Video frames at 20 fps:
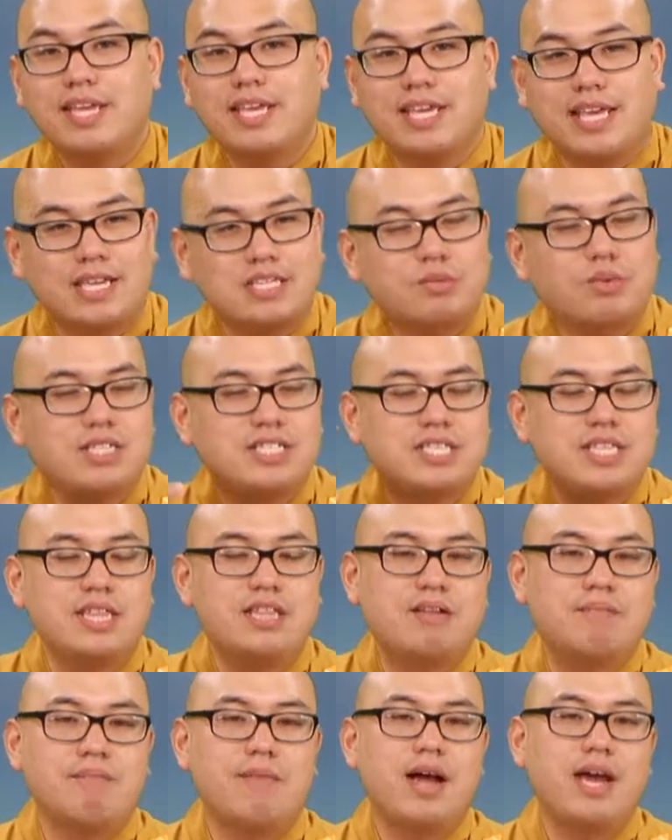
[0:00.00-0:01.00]
Guess what's in
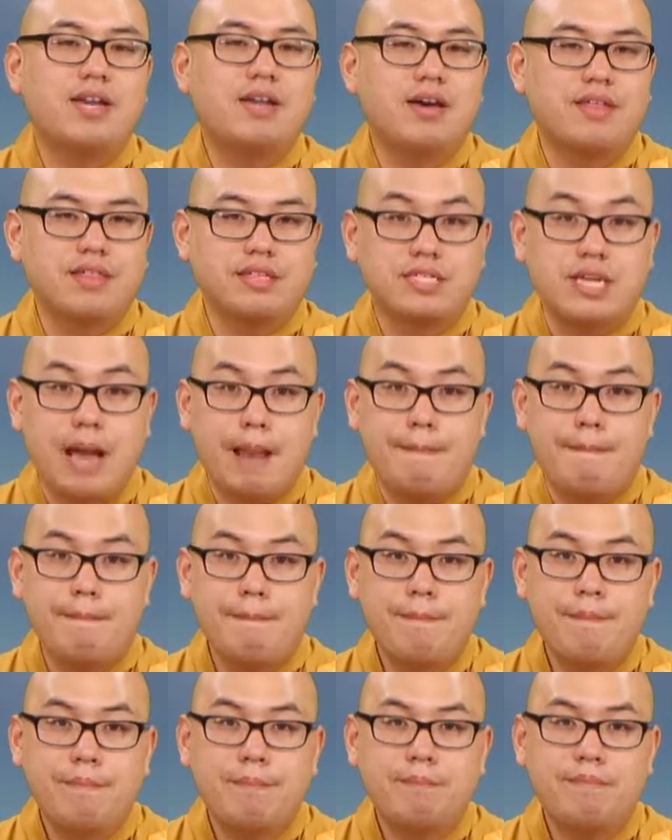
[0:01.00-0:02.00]
their mind all the time?
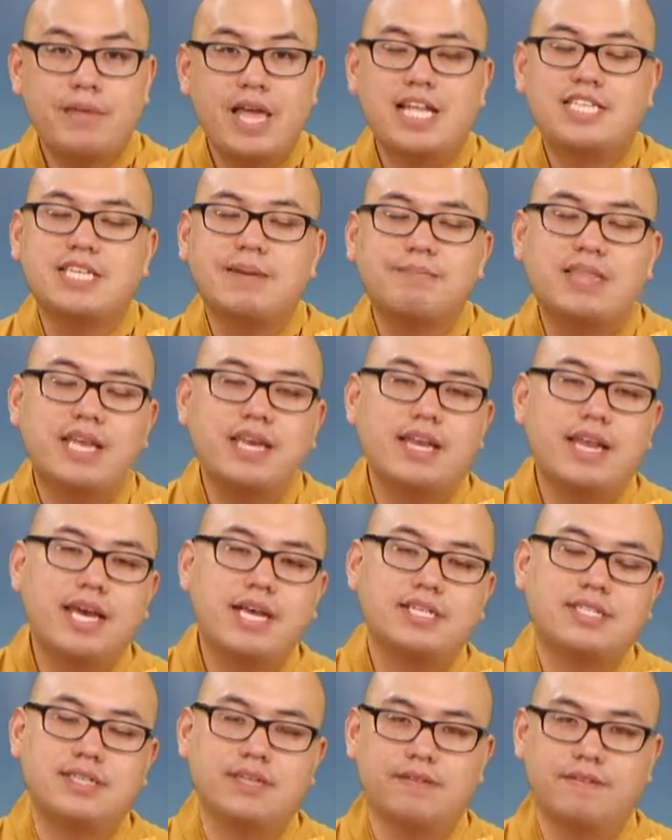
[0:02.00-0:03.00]
It's something
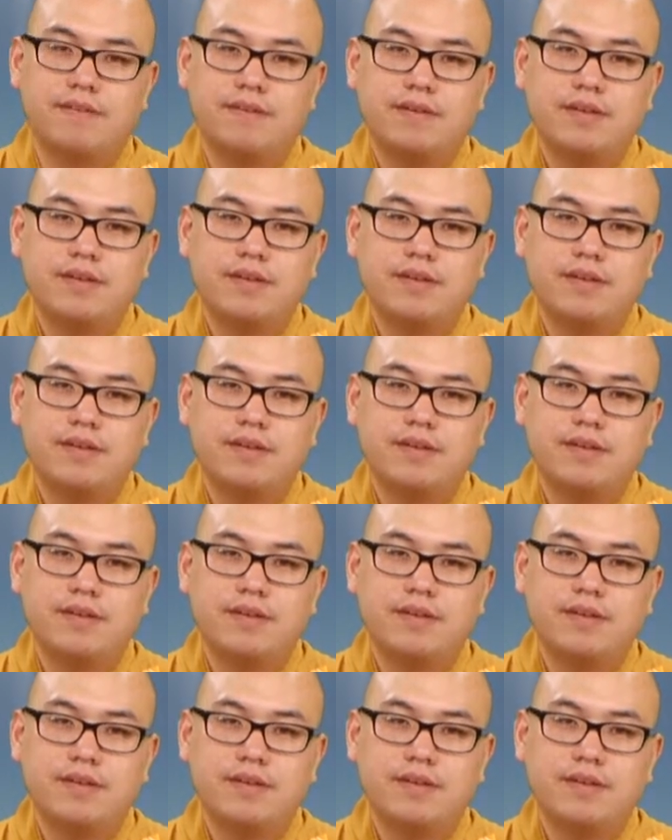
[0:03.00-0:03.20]
negative.